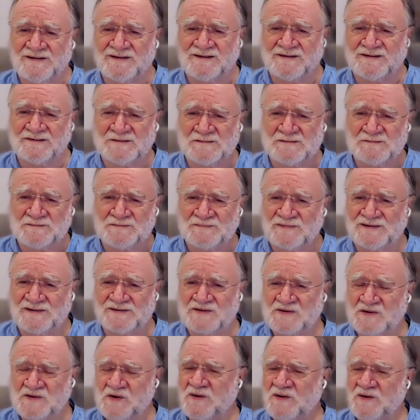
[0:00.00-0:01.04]
I
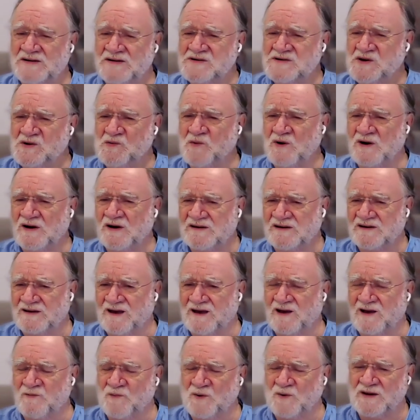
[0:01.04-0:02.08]
don't quite know why
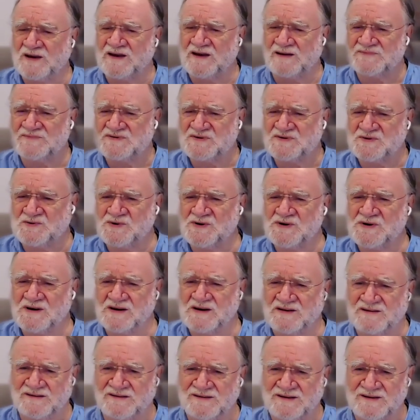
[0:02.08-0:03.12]
I wake up so
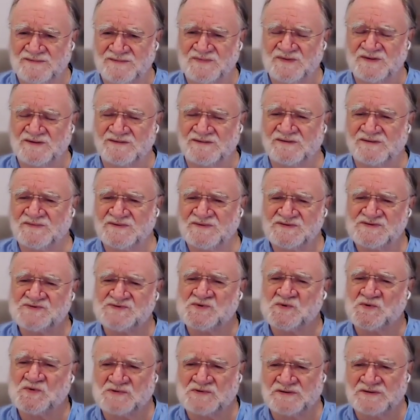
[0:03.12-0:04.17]
early in the
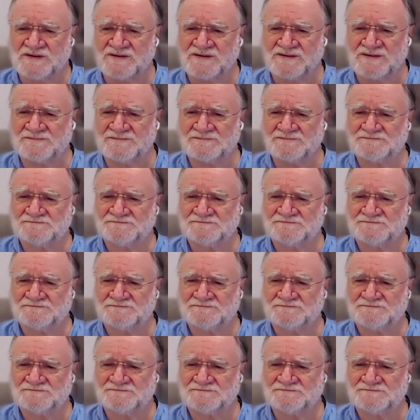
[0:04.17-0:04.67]
story.